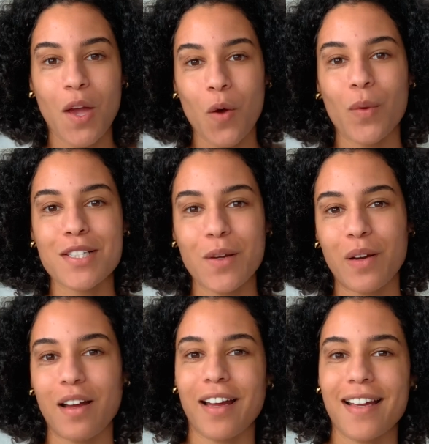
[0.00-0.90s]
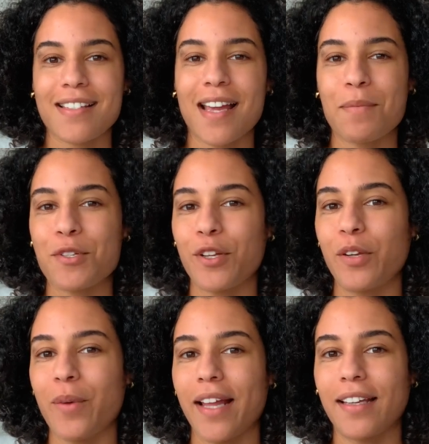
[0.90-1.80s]
What's going on guys? I'm Sharlene
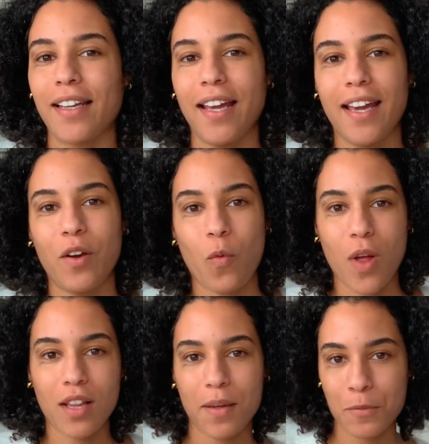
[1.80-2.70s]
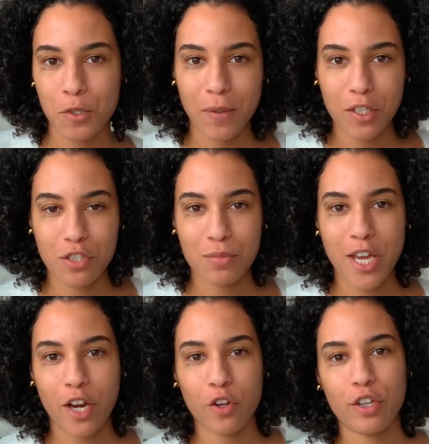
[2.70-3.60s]
Radlein, and welcome to my YouTube
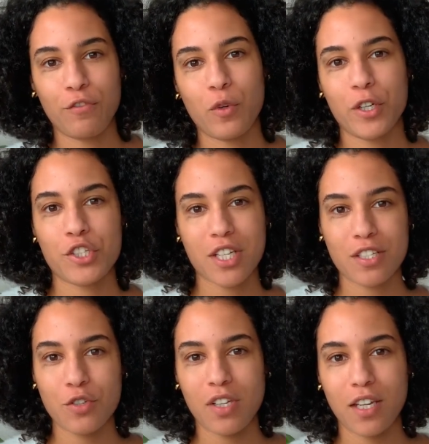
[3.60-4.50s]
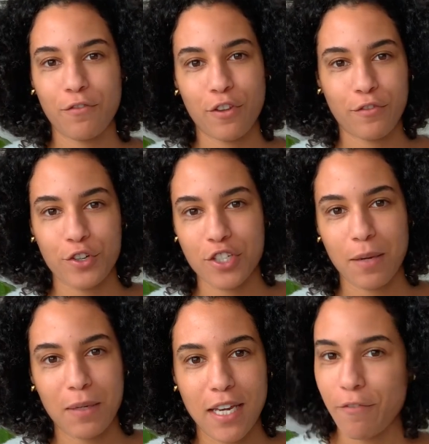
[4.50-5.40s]
channel. If you are just tuning in for the first
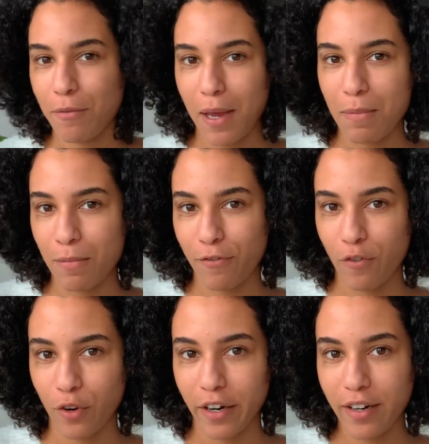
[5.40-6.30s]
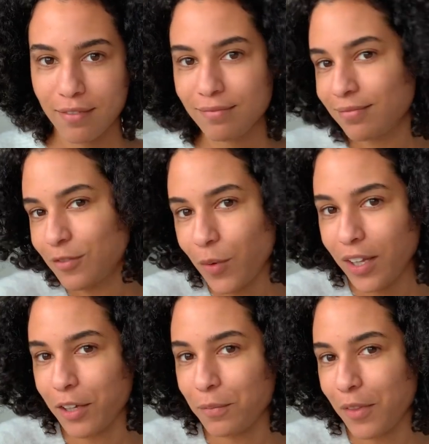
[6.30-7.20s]
time and never met me before,
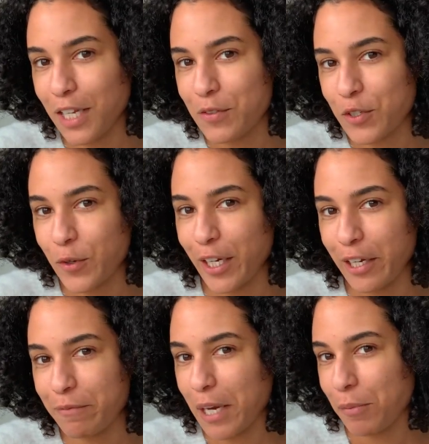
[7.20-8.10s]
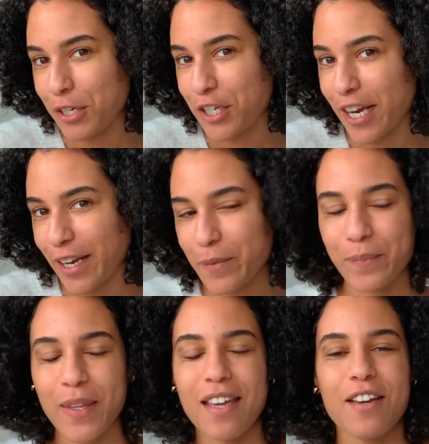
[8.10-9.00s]
welcome. Thanks for joining. I appreciate it.
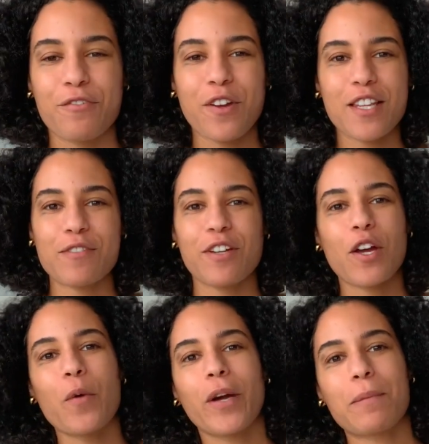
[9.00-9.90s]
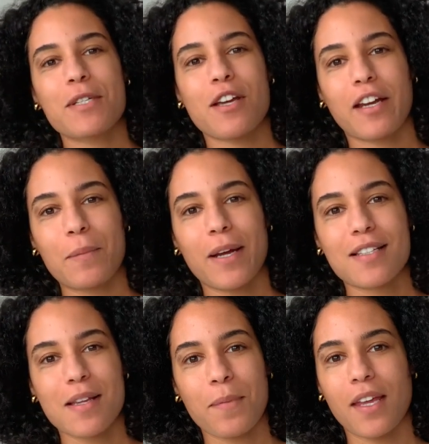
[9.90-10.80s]
For this video, we're gonna be talking
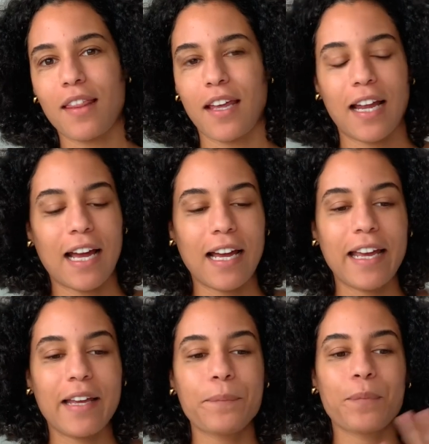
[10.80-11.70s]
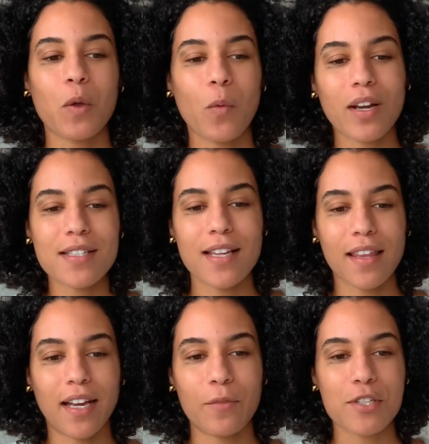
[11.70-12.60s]
about something that I wanna say
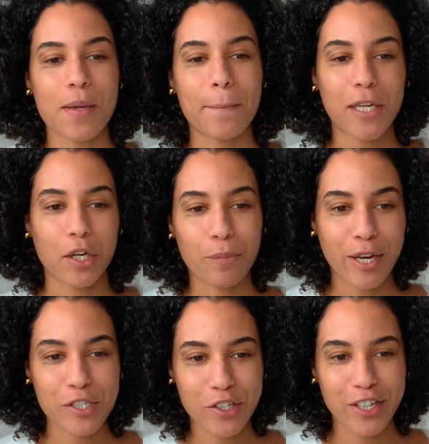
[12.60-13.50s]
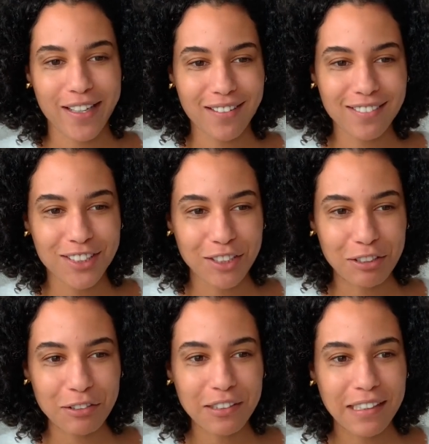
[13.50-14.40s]
that I was peer pressured into